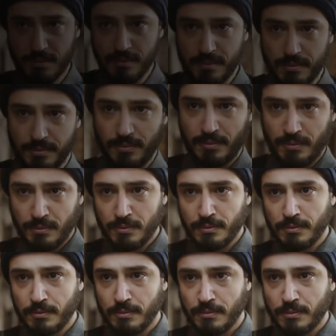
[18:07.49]

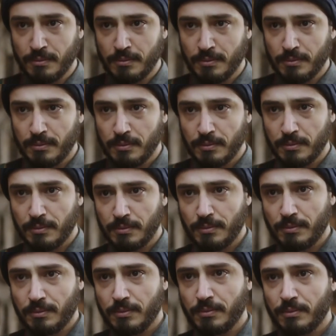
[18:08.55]

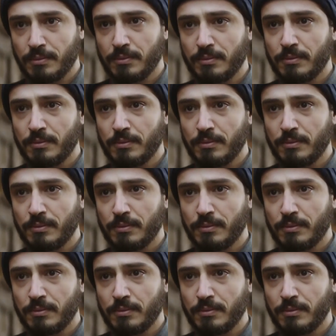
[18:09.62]
(no one is talking)